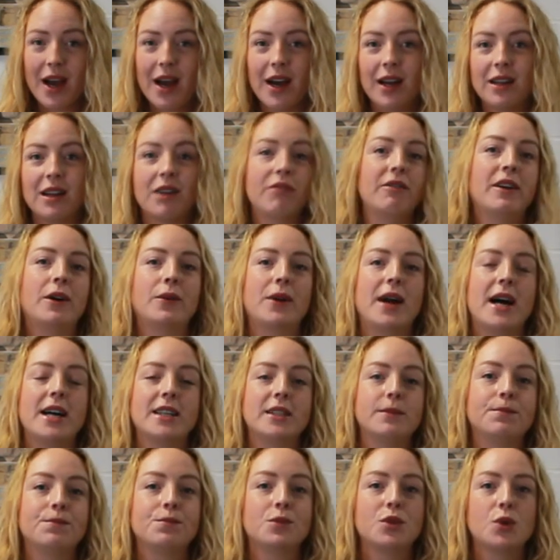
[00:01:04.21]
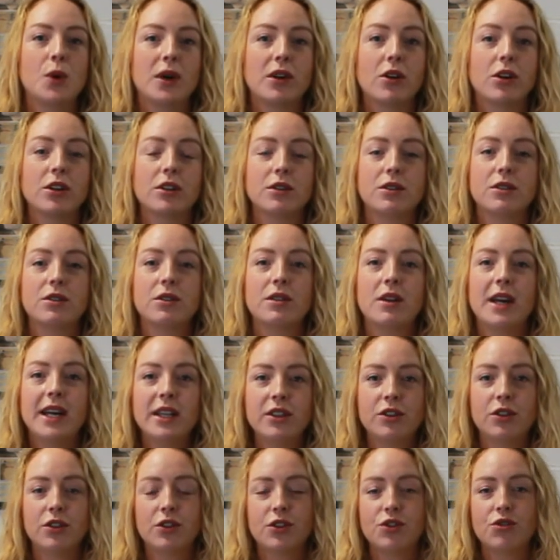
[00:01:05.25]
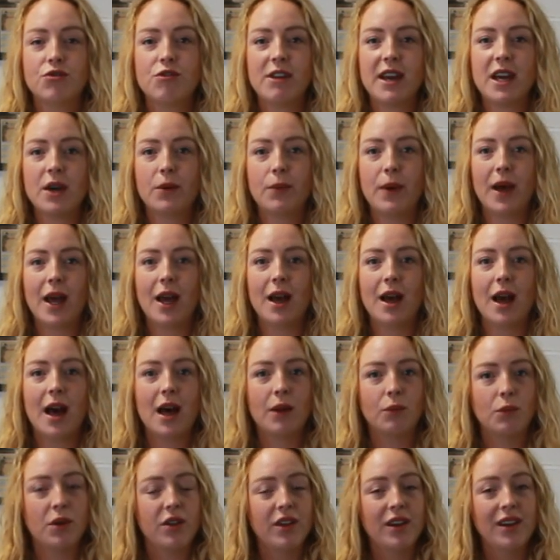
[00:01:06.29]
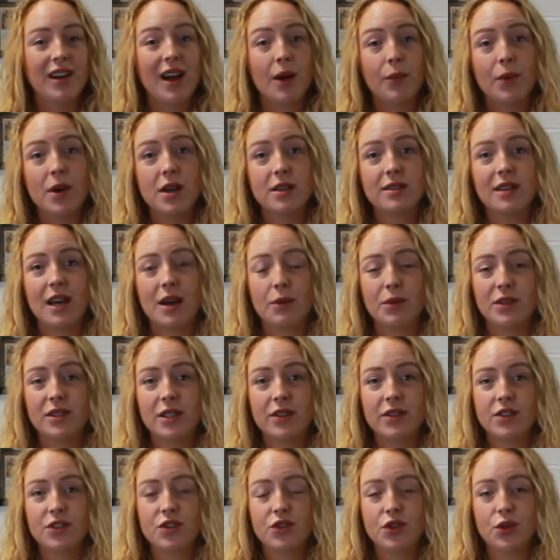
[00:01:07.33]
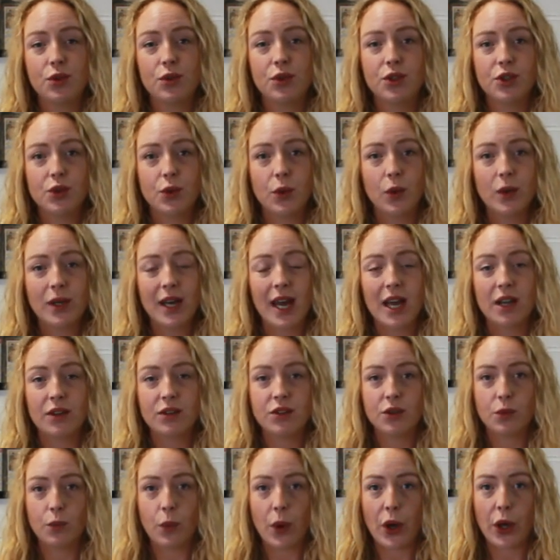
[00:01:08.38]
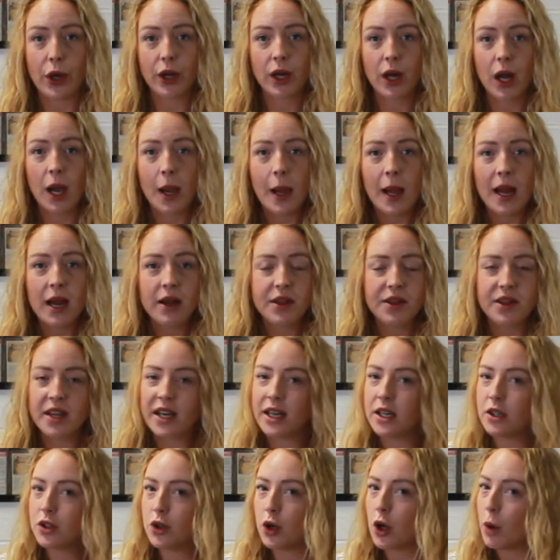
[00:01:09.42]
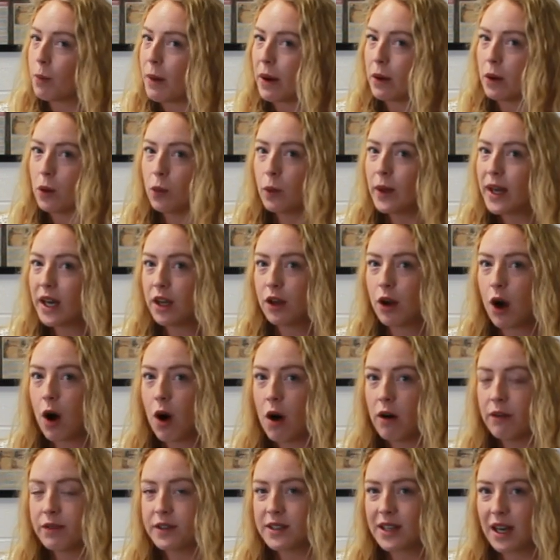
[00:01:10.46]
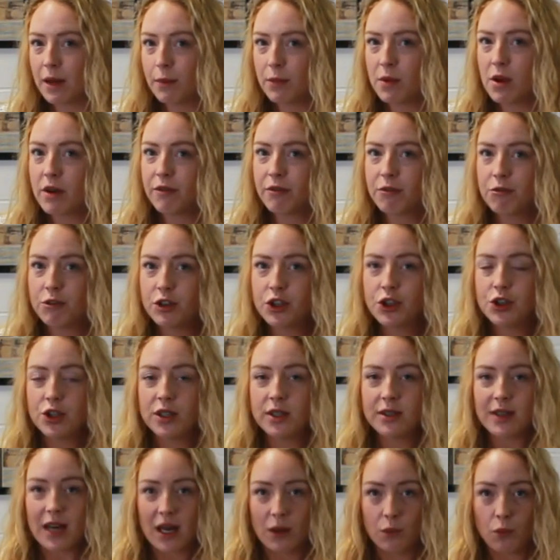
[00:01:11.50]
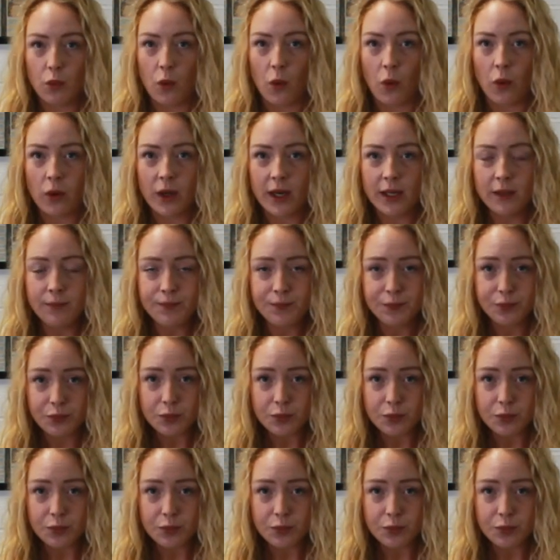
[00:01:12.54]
and I found Adam. So I got in touch straight away, and within hours, I was in the studio getting to work. I think it took about a week and a half to get me off crutches and walking.